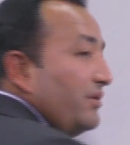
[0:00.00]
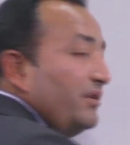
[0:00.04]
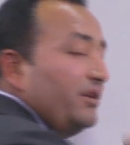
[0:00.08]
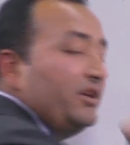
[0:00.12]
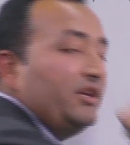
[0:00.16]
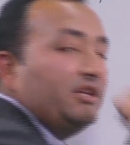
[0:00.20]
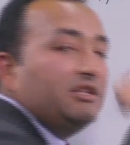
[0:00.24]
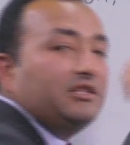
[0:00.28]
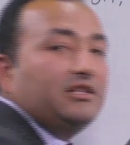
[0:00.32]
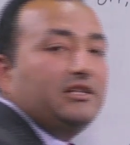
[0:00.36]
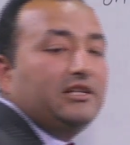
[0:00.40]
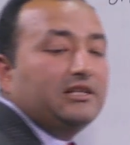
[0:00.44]

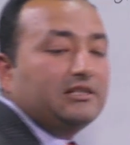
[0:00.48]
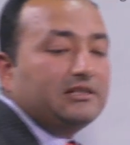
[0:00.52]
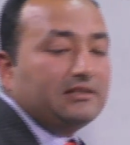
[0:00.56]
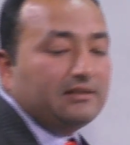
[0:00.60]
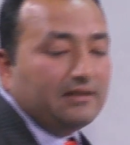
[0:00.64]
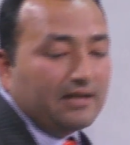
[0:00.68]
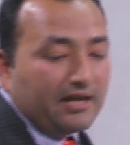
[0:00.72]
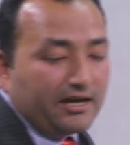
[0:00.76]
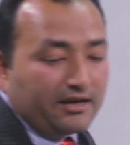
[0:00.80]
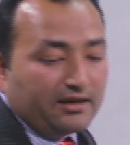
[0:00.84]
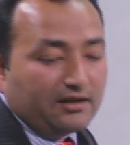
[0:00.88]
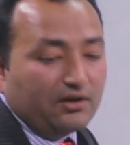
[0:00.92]
it's
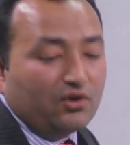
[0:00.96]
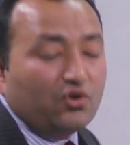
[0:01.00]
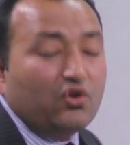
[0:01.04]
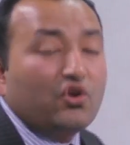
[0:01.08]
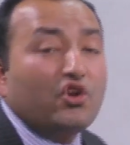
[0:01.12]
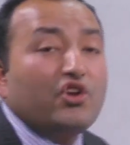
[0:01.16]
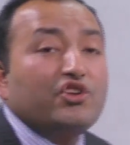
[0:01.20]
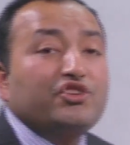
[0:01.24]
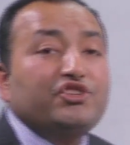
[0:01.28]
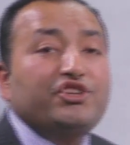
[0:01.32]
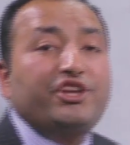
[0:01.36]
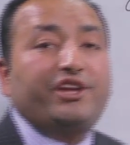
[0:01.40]
like
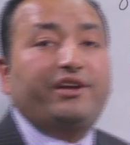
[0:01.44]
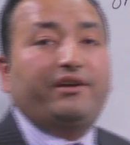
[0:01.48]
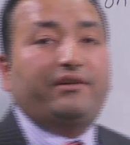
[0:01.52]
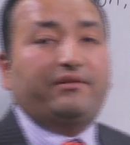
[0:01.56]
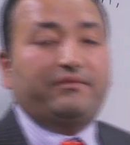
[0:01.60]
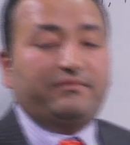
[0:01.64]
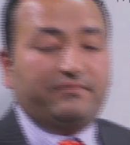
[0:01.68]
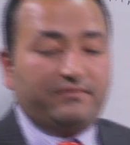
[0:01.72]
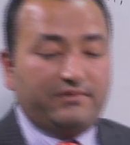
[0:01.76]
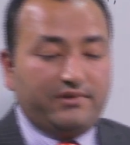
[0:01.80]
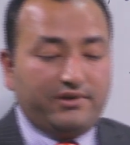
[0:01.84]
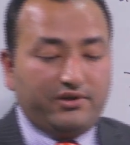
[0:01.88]

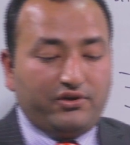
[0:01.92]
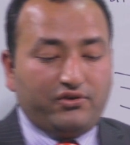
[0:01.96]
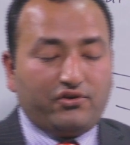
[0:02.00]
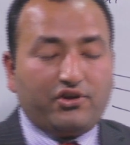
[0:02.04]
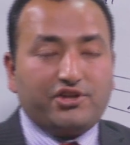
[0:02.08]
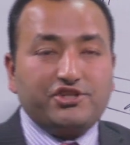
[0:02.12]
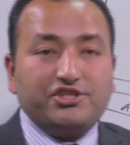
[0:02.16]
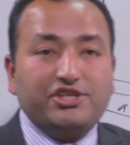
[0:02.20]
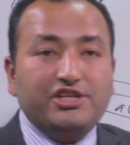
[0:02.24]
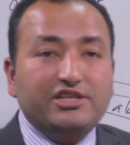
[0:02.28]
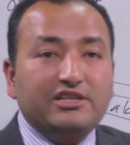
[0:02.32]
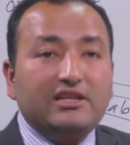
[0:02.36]
crossing
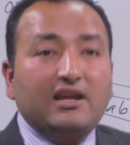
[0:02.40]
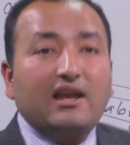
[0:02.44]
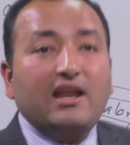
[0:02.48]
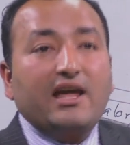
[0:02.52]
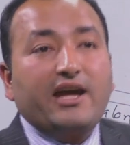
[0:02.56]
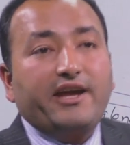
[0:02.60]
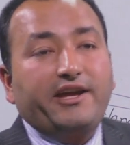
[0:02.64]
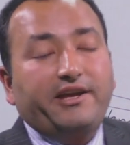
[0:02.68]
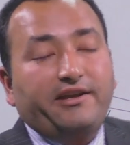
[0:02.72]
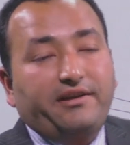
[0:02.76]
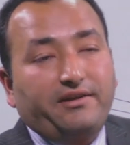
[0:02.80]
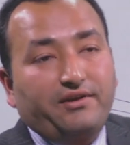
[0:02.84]
the
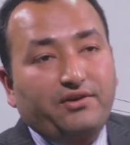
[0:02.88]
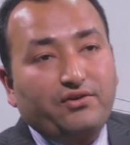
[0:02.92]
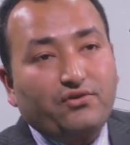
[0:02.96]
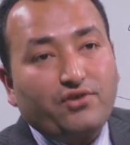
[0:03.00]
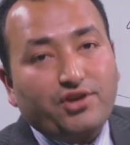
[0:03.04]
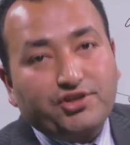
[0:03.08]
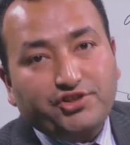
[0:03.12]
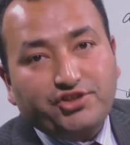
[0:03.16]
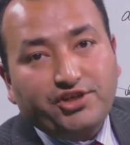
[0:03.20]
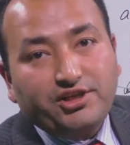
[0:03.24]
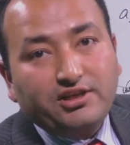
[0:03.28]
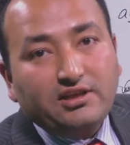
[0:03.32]
line
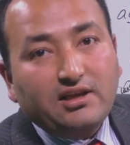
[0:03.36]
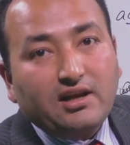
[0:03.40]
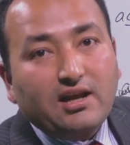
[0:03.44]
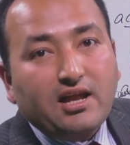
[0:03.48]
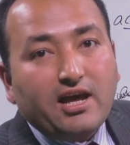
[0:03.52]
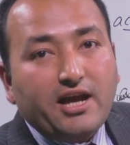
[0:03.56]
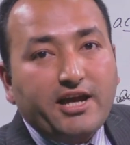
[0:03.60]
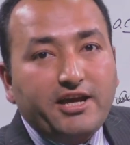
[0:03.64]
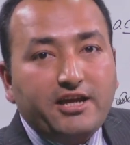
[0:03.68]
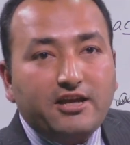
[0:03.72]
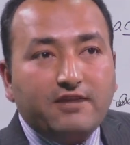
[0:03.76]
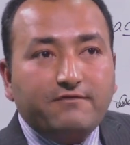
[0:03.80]

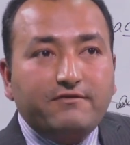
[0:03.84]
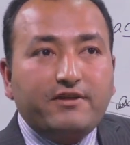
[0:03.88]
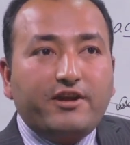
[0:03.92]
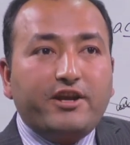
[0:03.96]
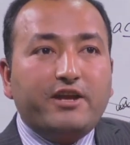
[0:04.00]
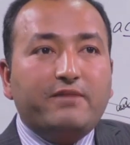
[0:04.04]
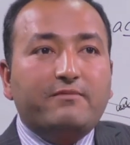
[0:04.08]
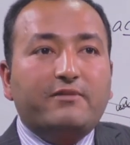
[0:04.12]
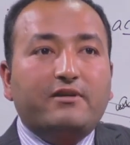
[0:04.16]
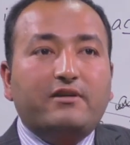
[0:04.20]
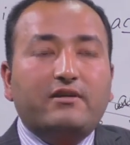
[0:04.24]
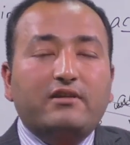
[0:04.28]
of the
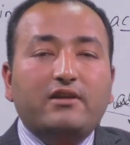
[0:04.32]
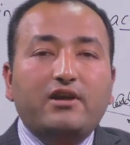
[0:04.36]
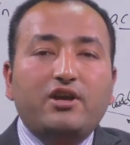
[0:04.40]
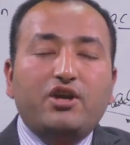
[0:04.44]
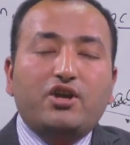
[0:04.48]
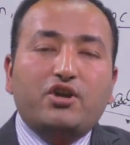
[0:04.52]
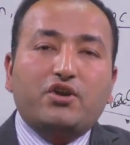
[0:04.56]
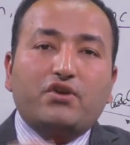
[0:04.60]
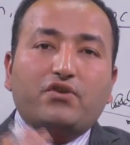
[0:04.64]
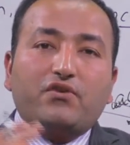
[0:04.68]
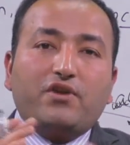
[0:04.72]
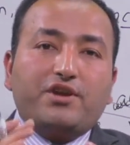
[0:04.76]
river,
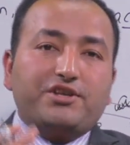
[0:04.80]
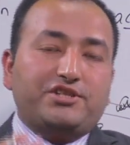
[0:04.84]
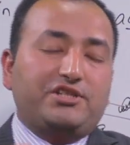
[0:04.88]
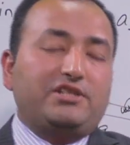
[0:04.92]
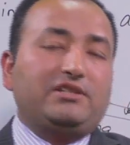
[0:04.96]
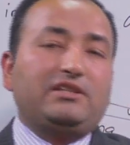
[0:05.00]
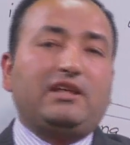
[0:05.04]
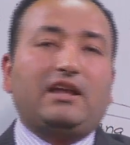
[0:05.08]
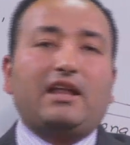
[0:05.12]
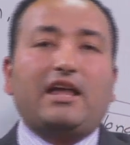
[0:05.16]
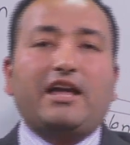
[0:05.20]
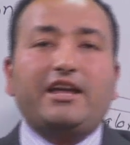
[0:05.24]

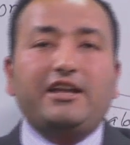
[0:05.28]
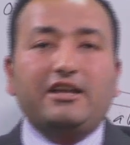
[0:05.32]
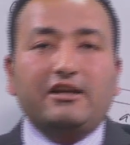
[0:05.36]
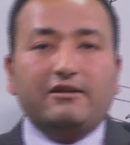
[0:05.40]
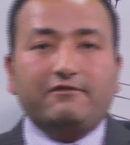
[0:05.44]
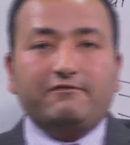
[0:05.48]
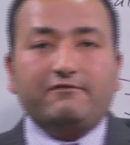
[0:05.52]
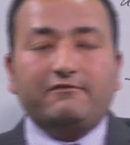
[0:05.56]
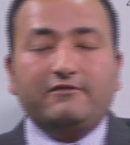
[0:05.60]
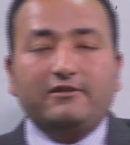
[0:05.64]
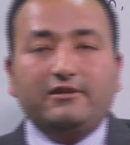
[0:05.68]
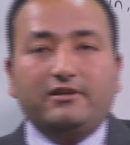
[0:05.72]
crossing the line
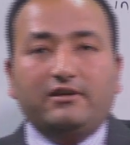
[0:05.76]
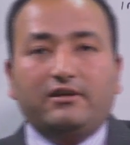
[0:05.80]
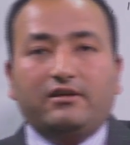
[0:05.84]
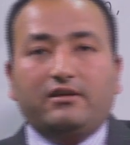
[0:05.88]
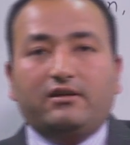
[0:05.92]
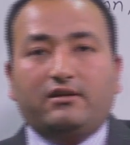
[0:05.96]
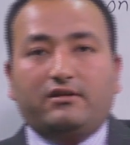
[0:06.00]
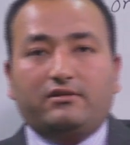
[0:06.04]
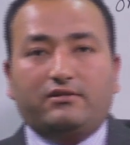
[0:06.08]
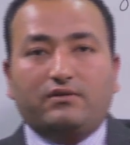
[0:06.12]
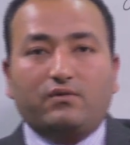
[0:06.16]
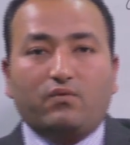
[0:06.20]
of
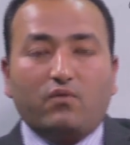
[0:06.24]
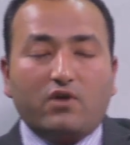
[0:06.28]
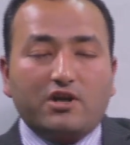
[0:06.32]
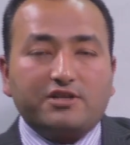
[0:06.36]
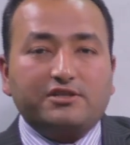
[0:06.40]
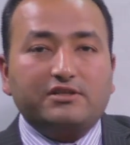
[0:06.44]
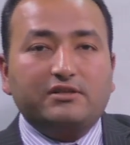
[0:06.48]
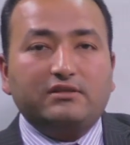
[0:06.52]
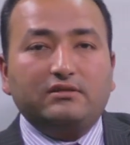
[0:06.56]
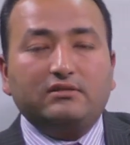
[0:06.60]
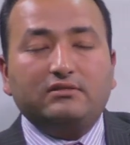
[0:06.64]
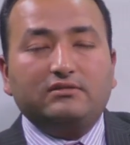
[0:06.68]
the
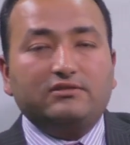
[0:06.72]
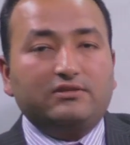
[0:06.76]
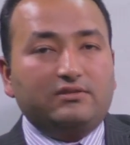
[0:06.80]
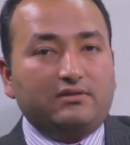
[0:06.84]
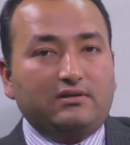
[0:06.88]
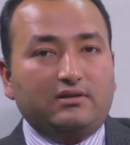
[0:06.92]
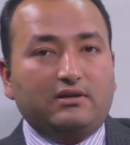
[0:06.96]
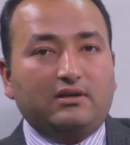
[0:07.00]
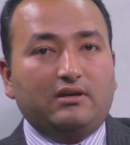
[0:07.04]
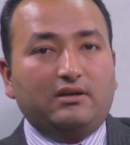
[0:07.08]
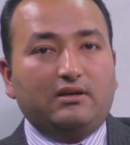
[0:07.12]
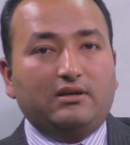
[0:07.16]
water,
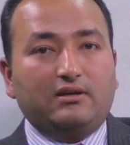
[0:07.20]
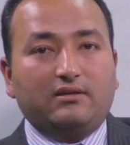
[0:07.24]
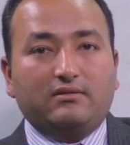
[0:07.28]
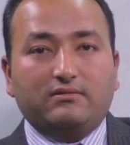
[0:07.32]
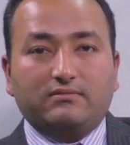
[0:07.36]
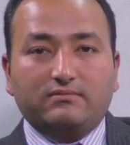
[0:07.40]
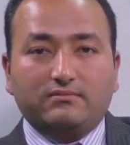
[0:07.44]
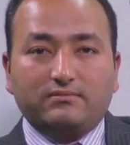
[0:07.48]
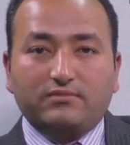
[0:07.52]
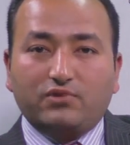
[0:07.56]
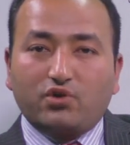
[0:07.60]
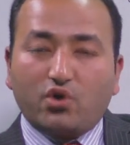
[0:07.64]

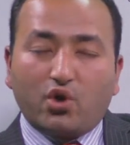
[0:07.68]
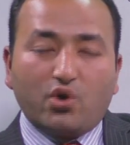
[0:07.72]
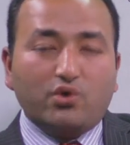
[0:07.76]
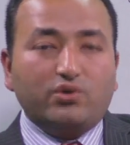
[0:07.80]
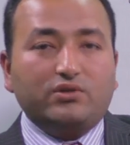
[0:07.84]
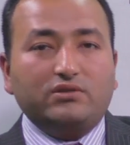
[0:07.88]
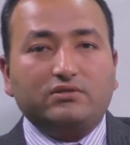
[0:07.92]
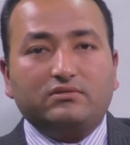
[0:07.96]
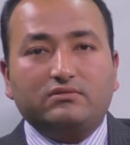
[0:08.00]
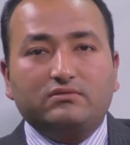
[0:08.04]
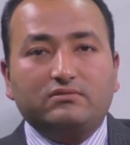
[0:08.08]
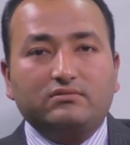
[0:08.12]

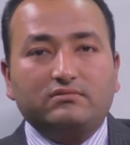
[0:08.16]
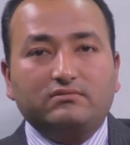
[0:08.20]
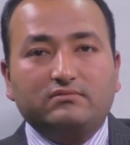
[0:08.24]
road.